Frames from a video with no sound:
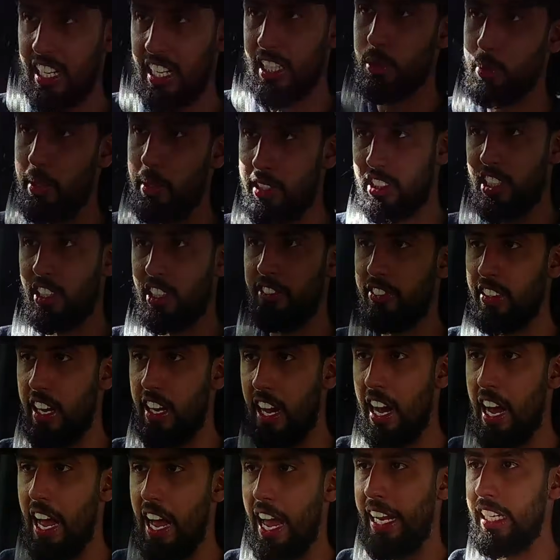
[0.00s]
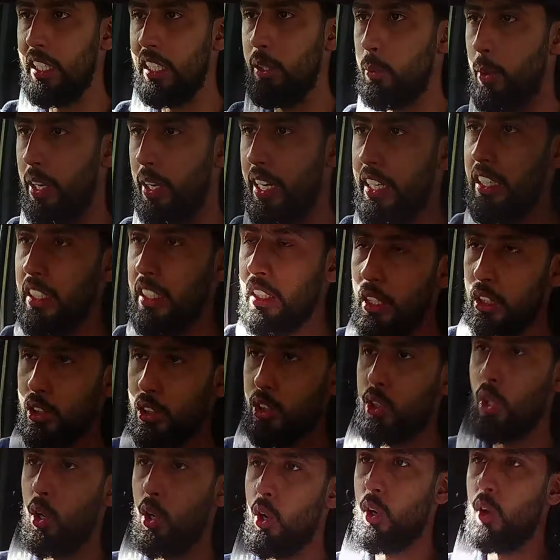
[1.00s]
expensive car anyway,
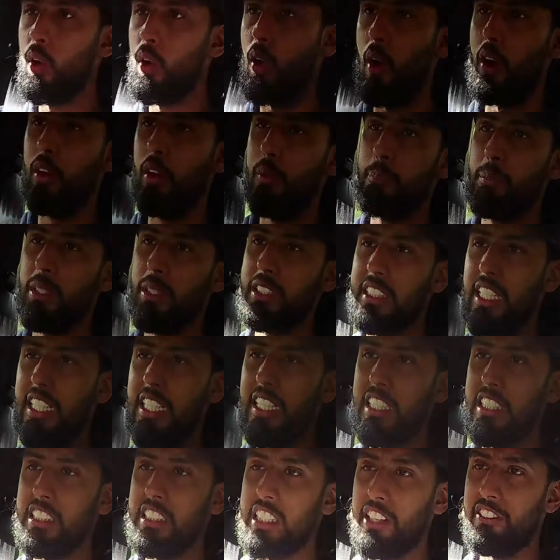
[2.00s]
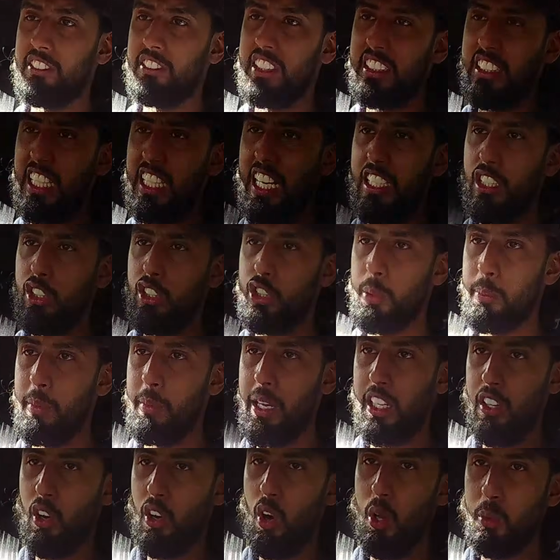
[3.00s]
so Mercedes have decided to
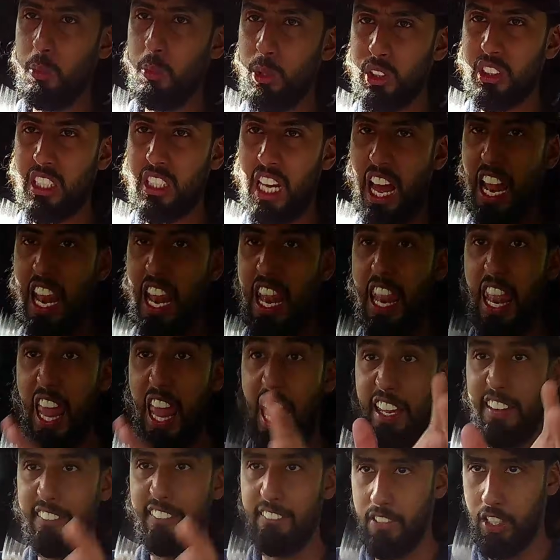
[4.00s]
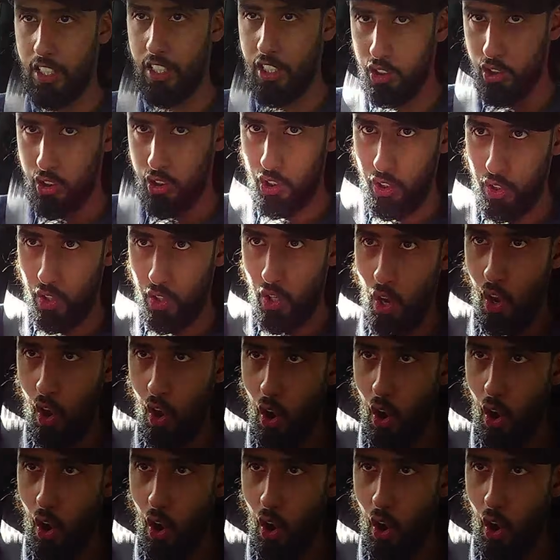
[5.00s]
make almost a light version